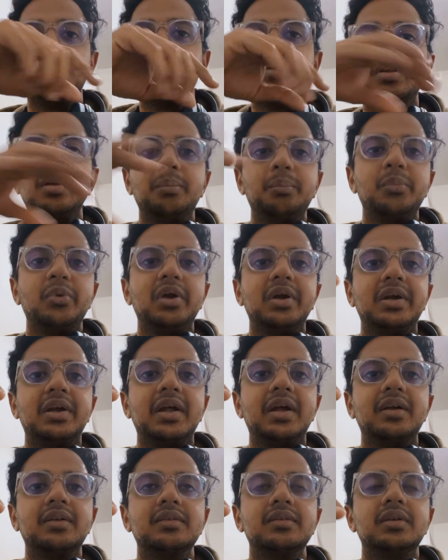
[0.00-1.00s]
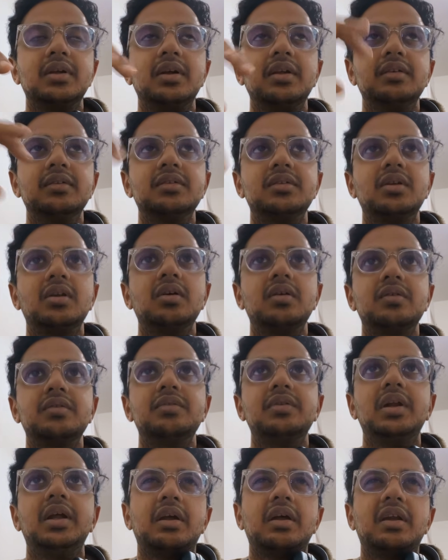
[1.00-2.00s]
with simple text instead
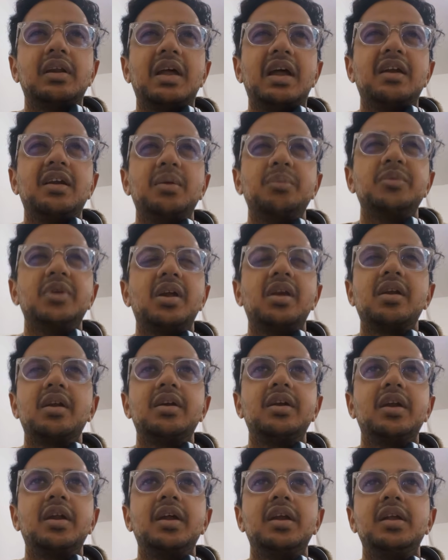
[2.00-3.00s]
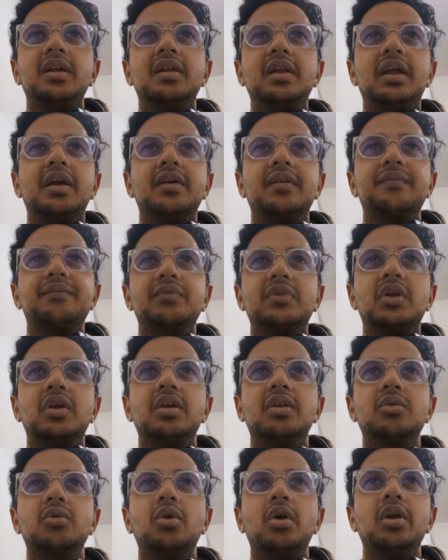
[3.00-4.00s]
of random generated ID, like
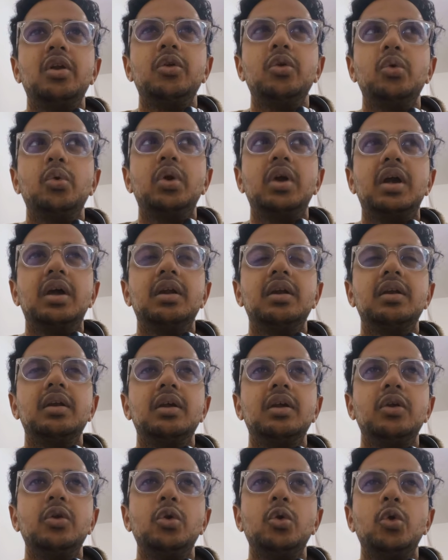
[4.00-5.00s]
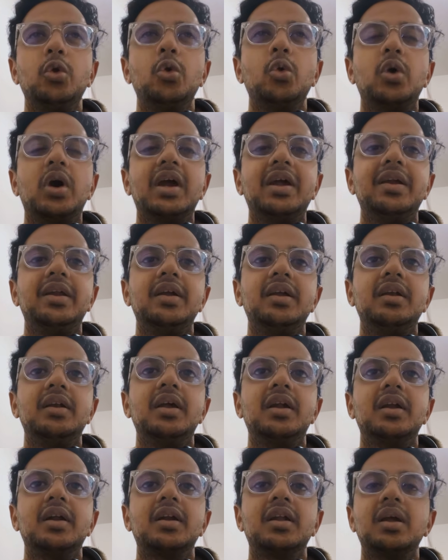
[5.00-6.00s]
it's called UUID data